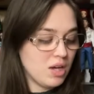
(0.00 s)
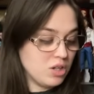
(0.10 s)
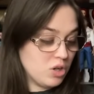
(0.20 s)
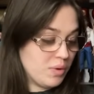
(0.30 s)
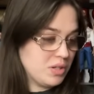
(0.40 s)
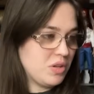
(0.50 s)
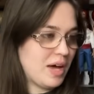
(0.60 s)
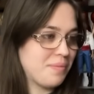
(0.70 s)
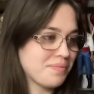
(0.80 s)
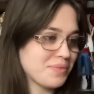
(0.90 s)
you don't want to do that.
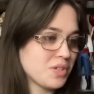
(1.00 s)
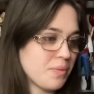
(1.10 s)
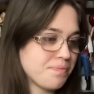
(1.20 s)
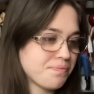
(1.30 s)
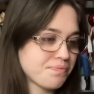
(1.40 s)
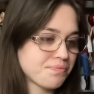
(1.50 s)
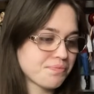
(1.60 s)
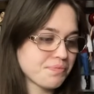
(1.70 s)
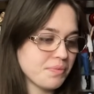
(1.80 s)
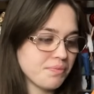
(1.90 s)
So
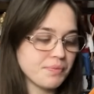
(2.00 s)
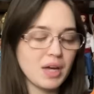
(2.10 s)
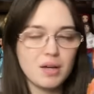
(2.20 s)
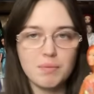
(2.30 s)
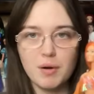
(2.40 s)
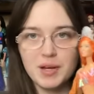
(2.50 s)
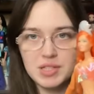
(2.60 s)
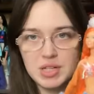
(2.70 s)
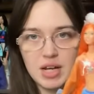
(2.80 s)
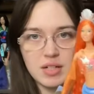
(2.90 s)
mermaid
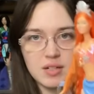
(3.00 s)
stand